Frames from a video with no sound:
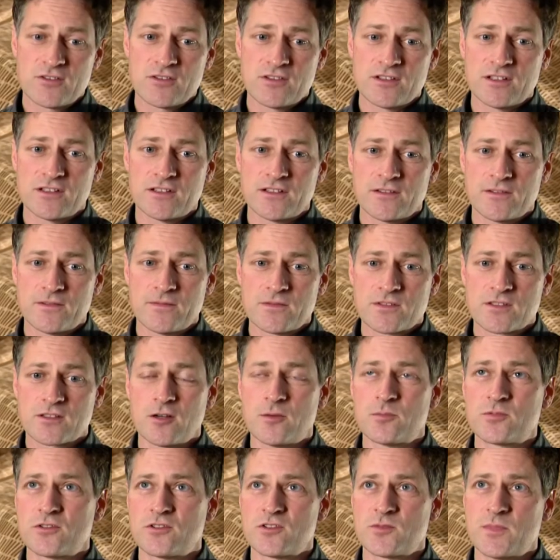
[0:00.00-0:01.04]
the
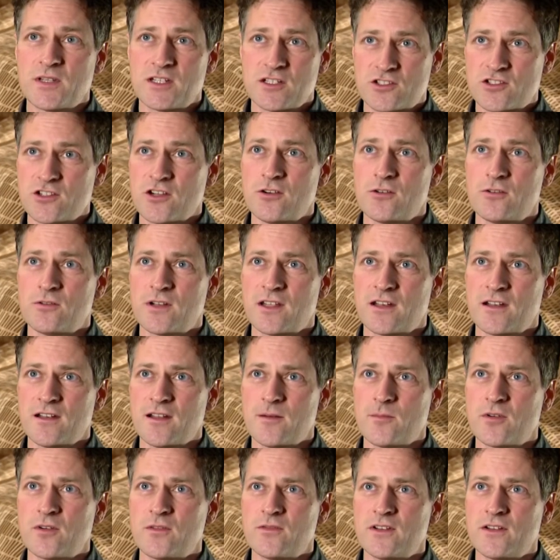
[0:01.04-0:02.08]
sculpture's been shown in a
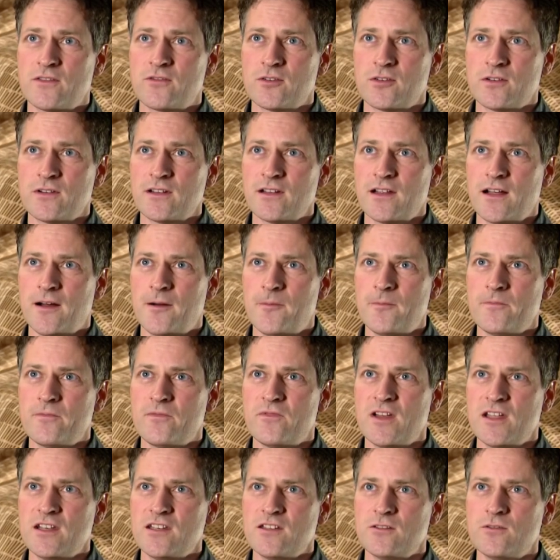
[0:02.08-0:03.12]
number of different
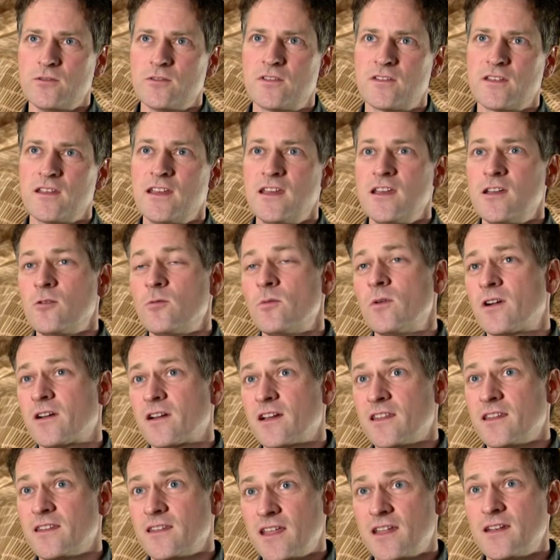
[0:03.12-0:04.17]
venues, we
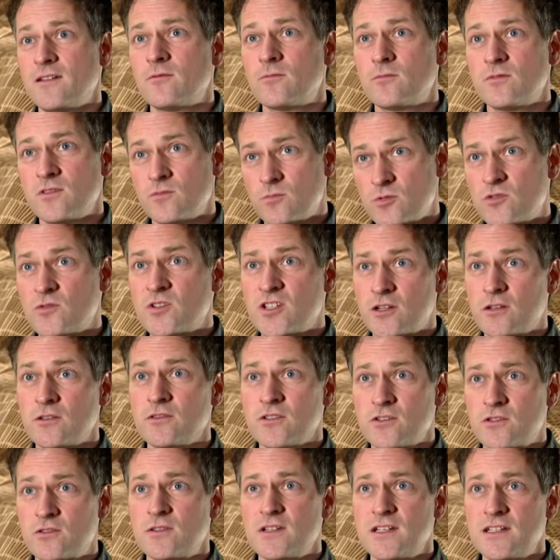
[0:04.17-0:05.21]
can then return
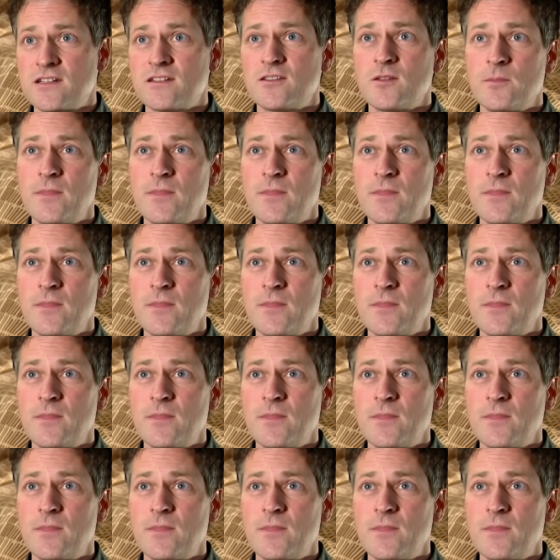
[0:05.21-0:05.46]
the tree to the